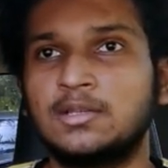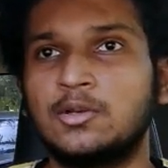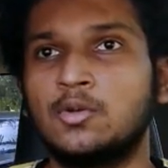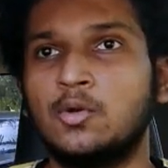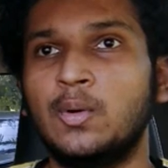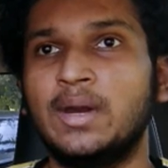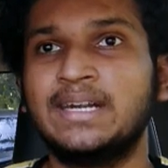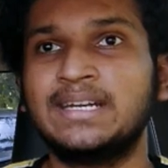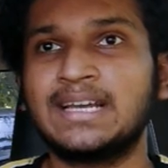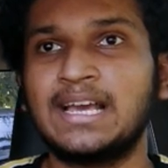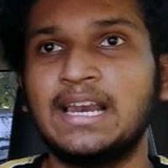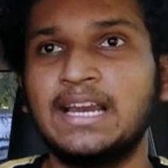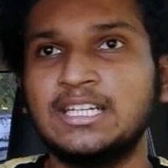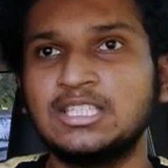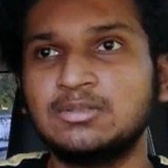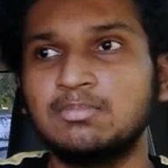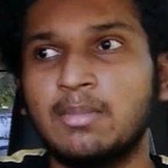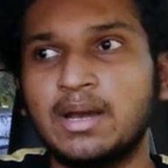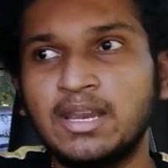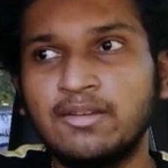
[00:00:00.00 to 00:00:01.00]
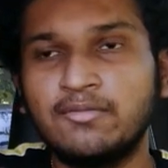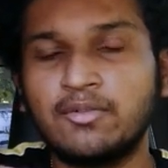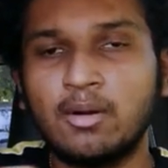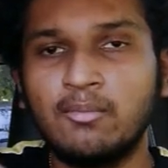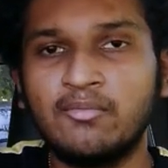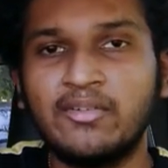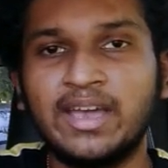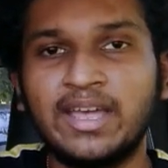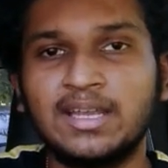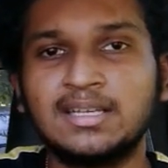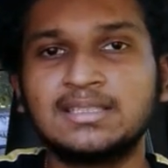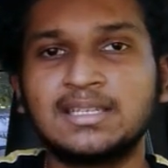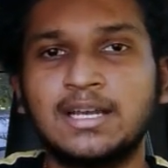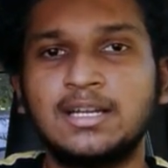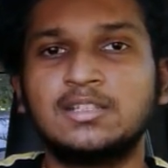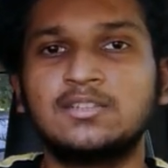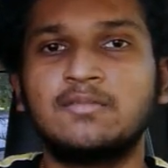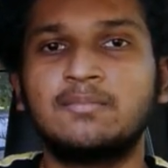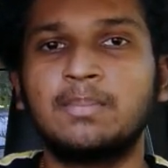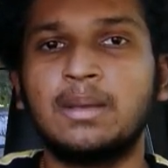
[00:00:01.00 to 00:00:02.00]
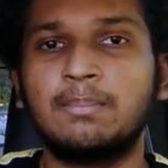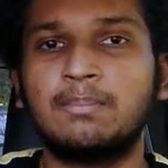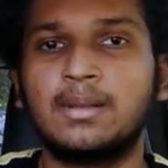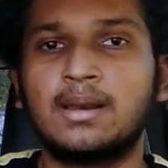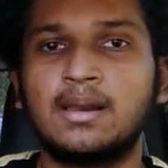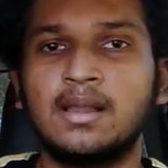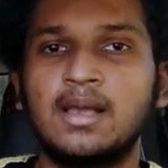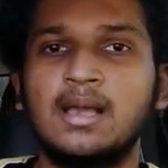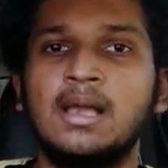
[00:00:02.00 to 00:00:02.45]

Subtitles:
It collects money from various kinds of people.